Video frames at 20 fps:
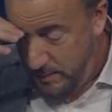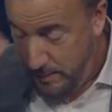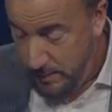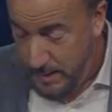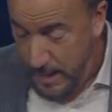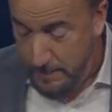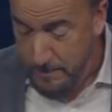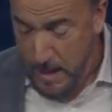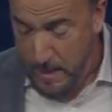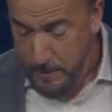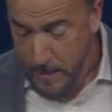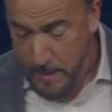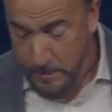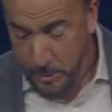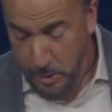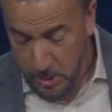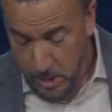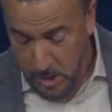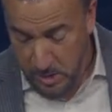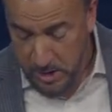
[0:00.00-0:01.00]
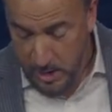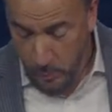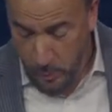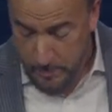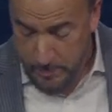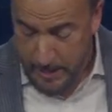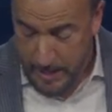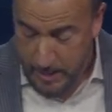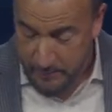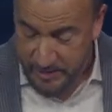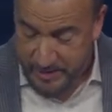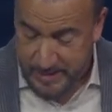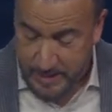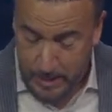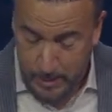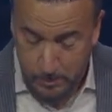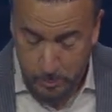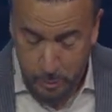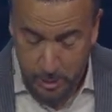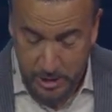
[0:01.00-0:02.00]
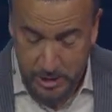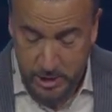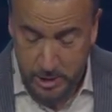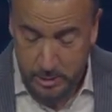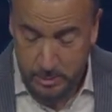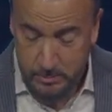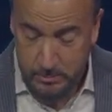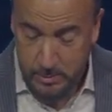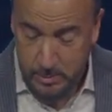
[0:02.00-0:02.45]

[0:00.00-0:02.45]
Let my people go that we may have a celebration,